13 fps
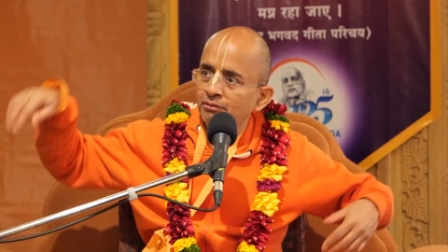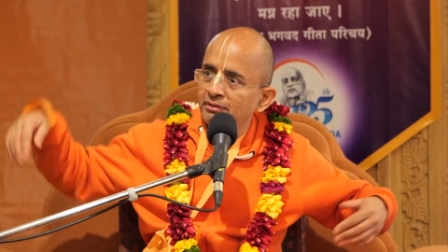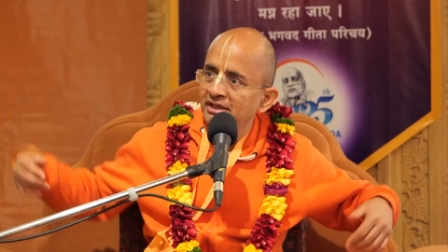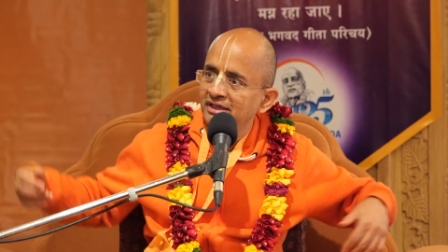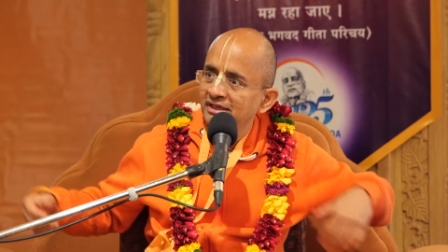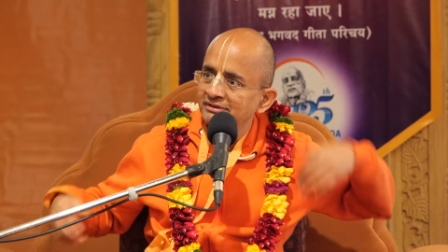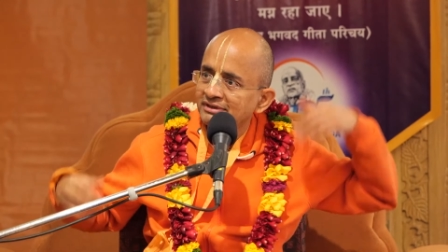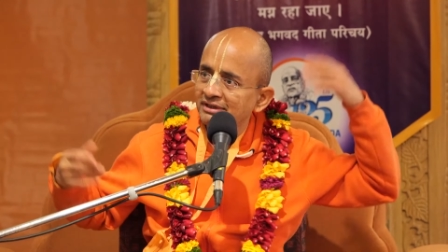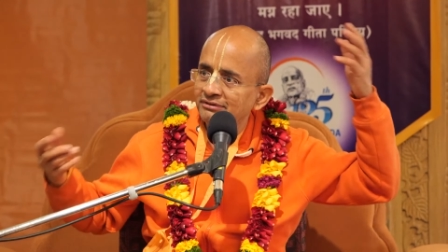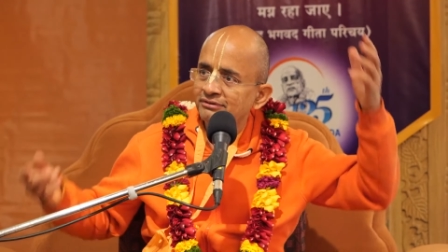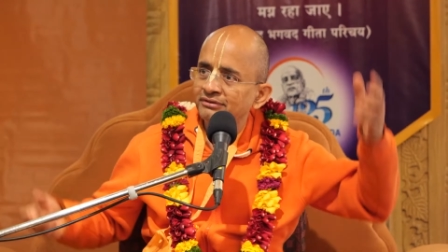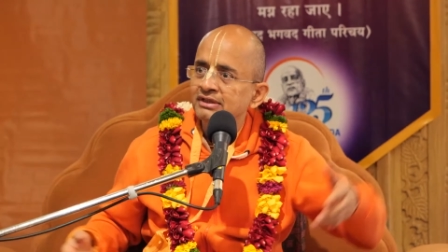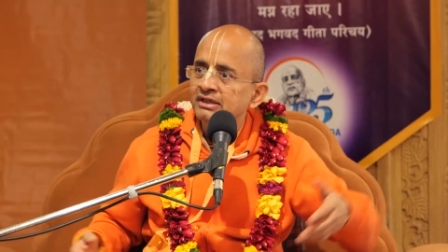way, so many things they
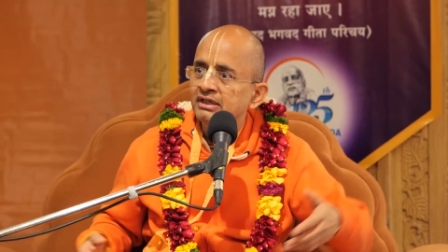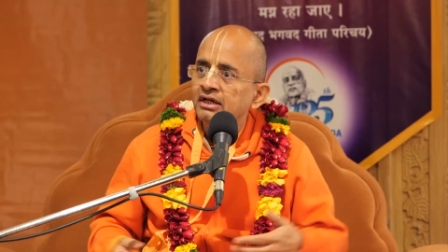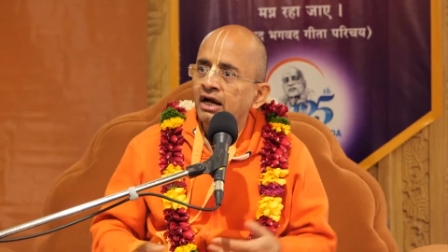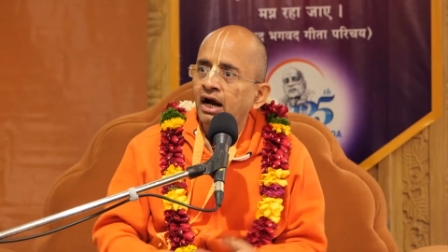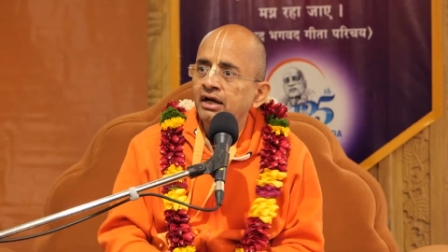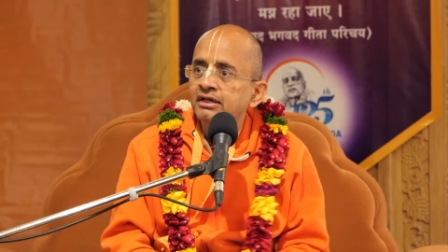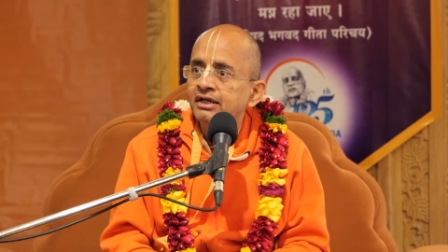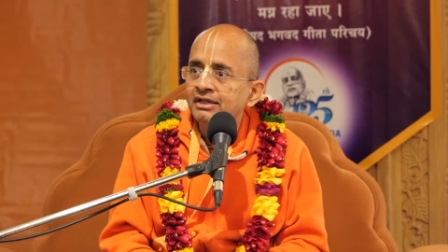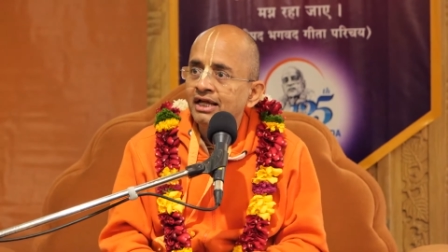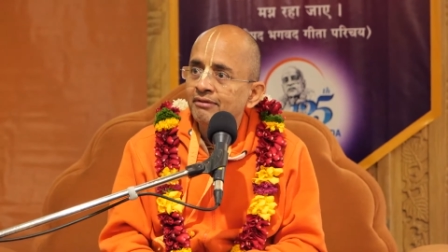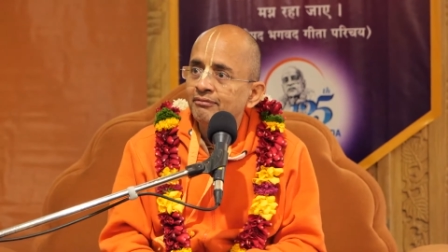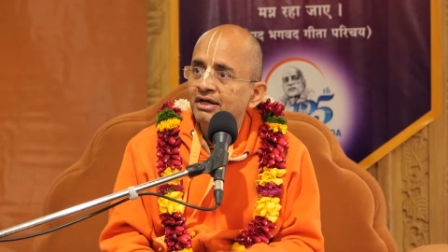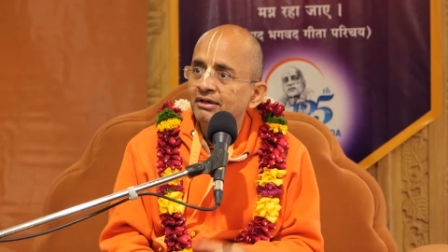do. And then
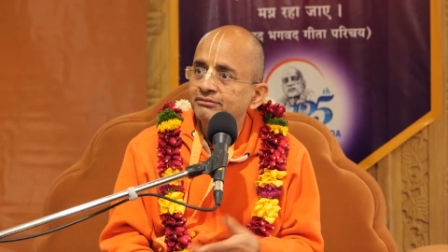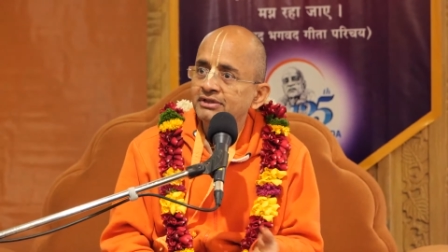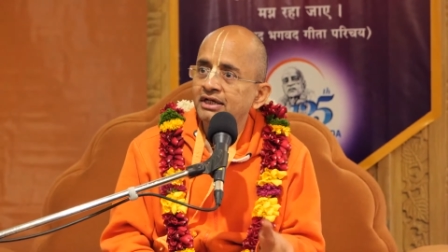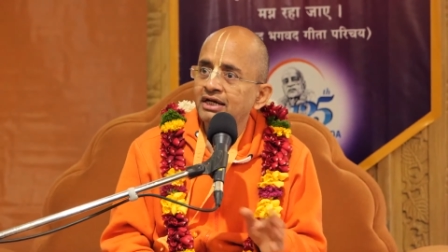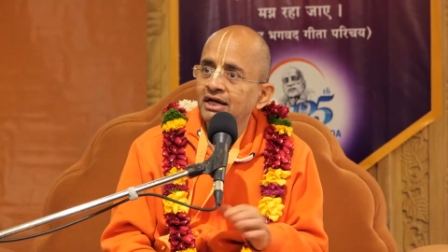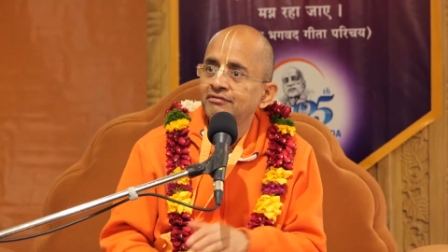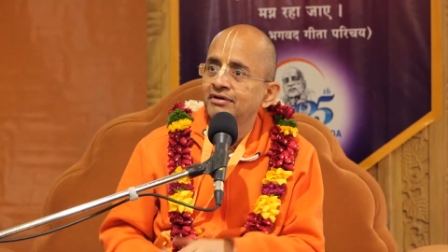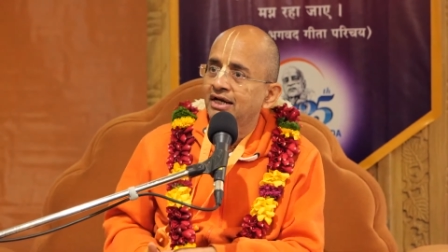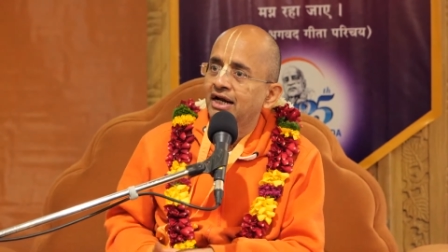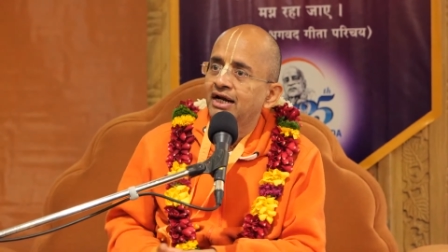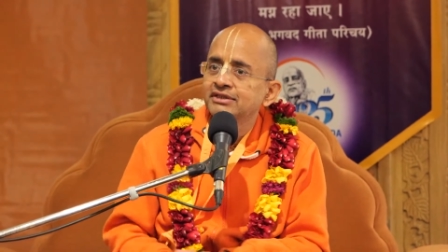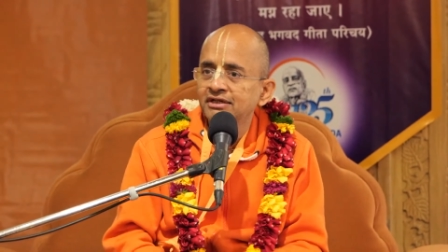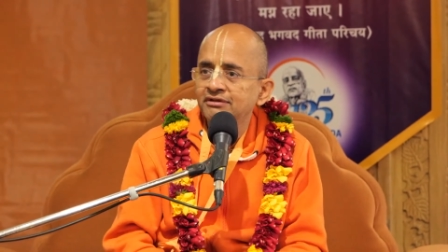they become center of
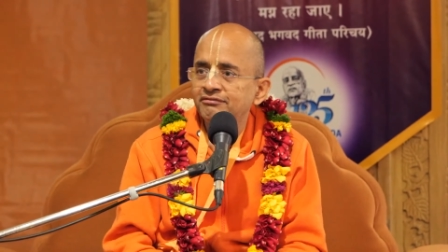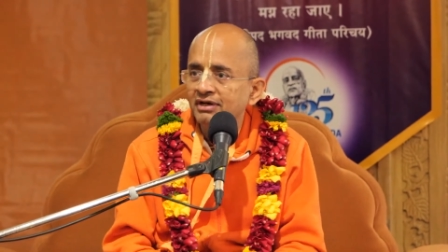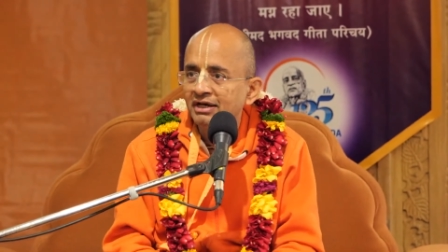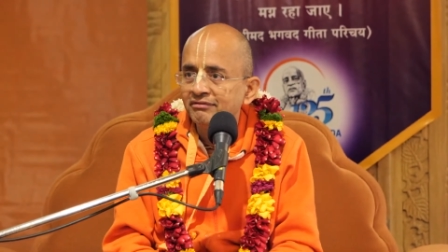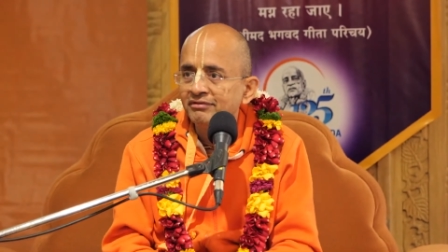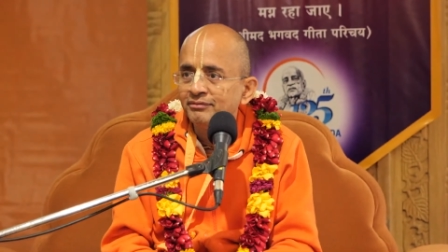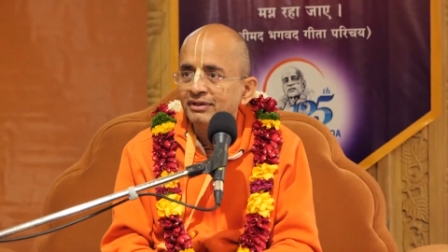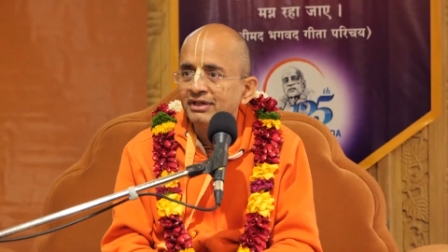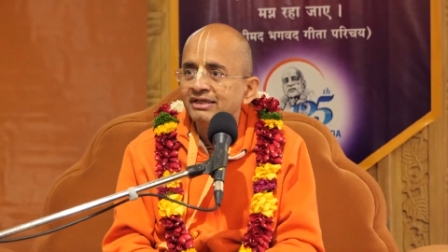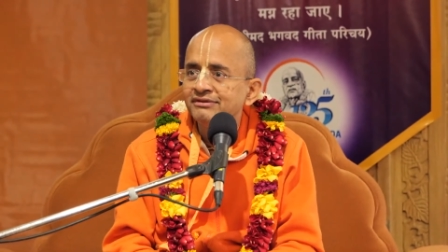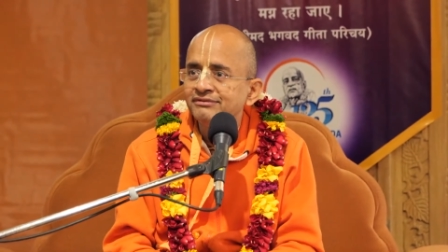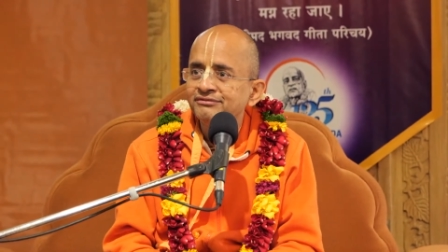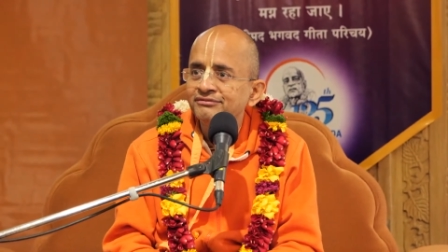attraction for
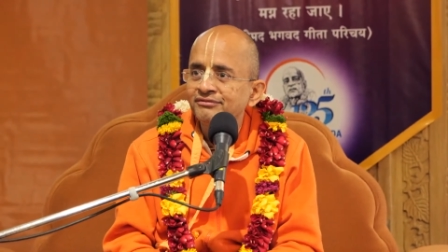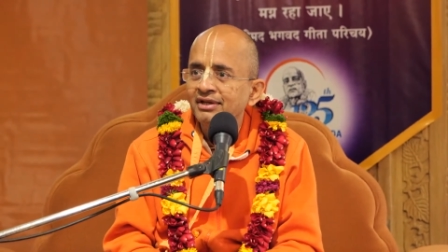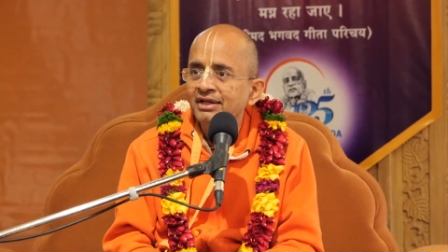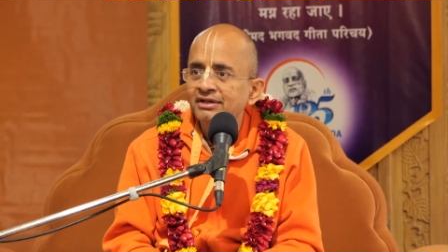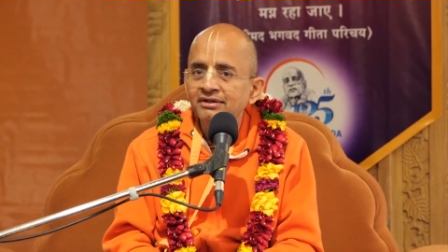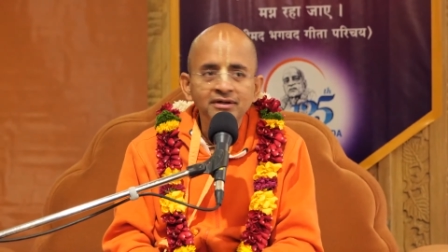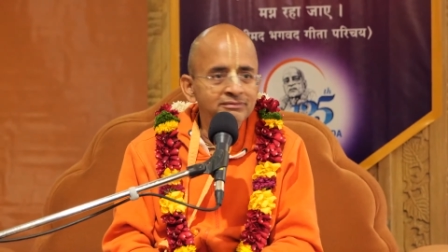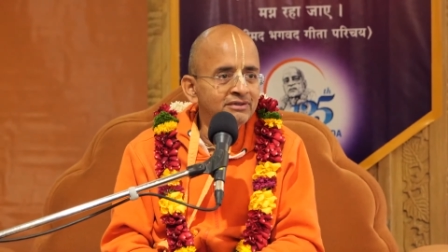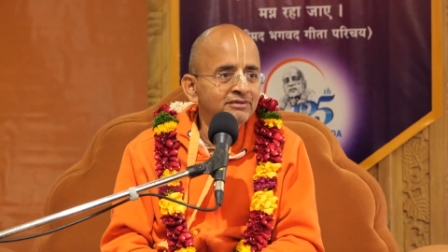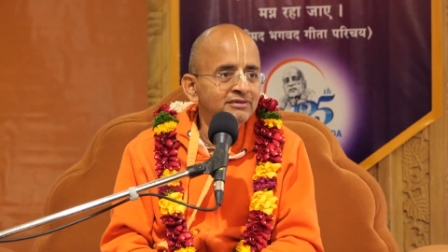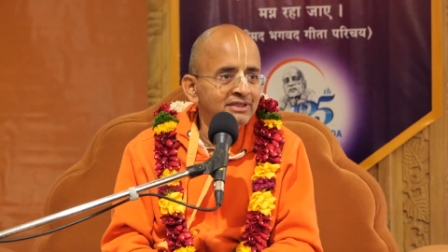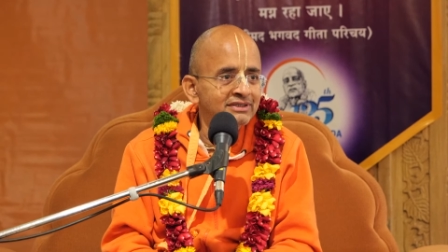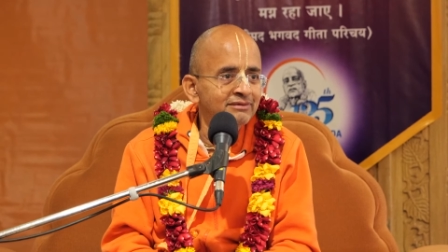everybody. You
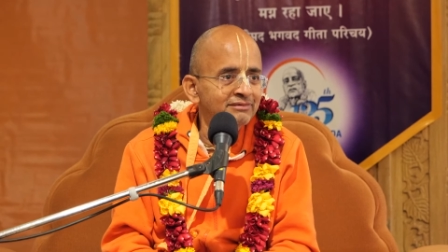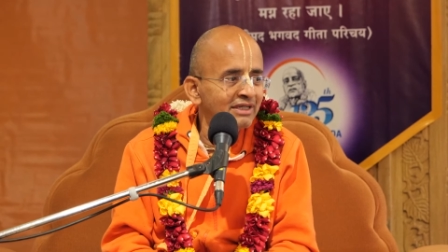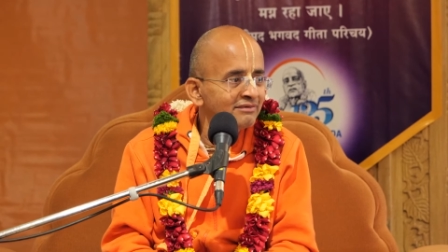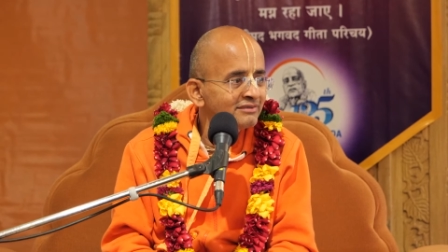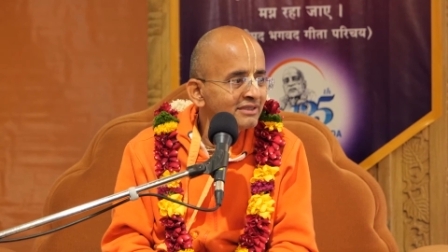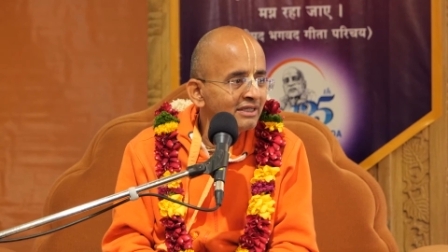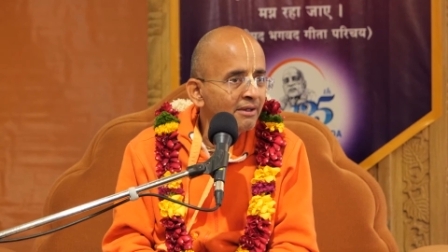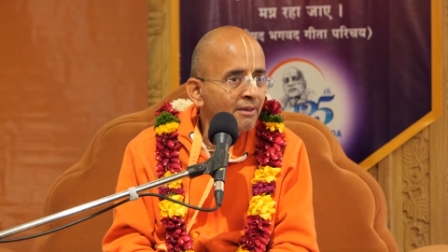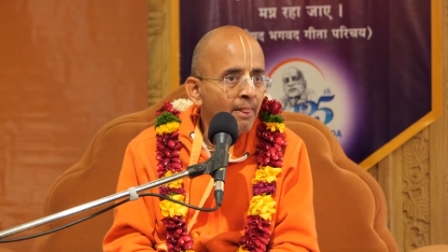observed that sometimes?